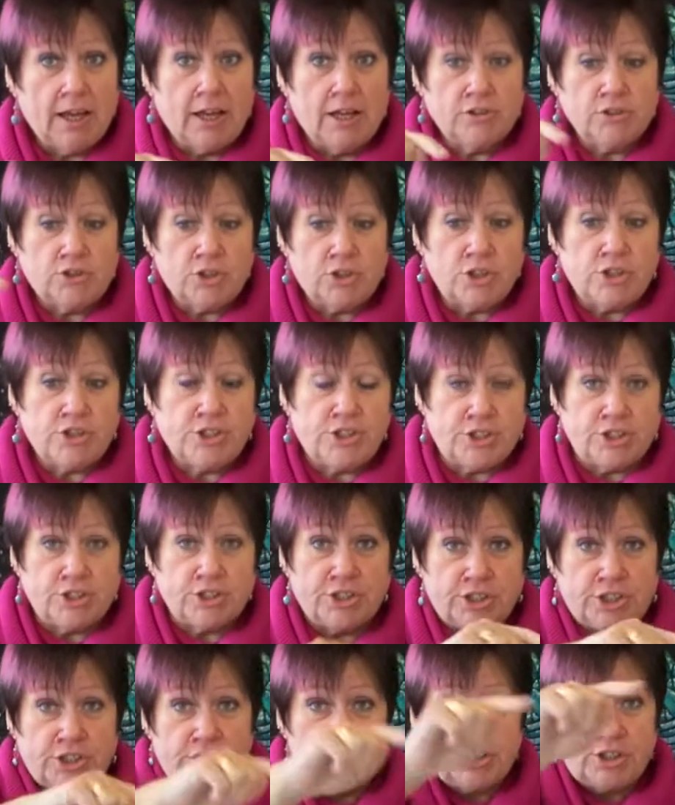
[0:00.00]

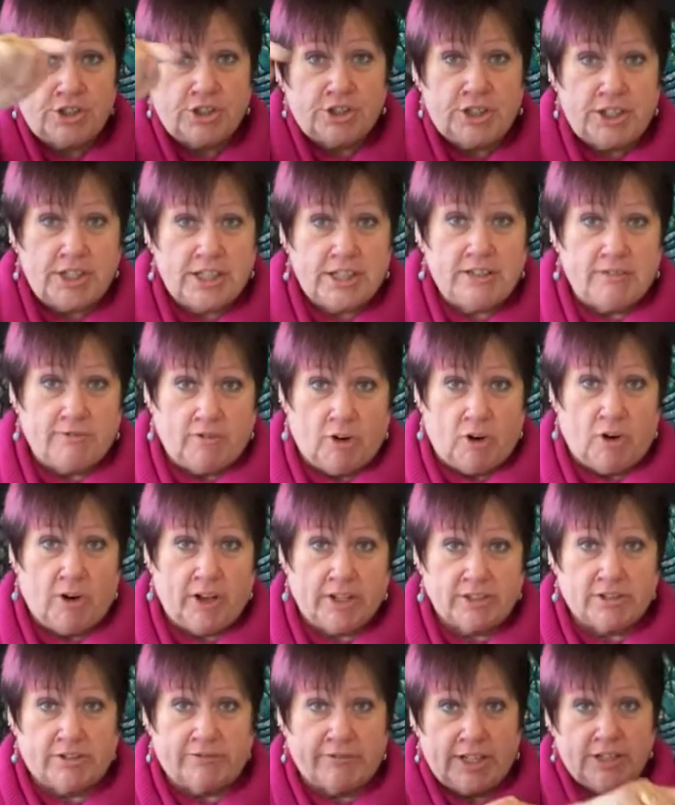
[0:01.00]
dirty, in the right
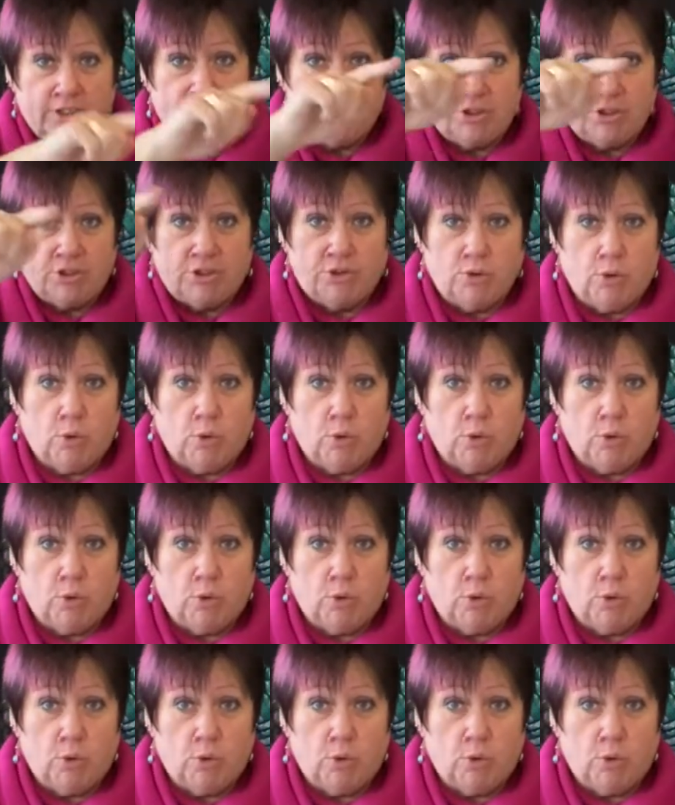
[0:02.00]
direction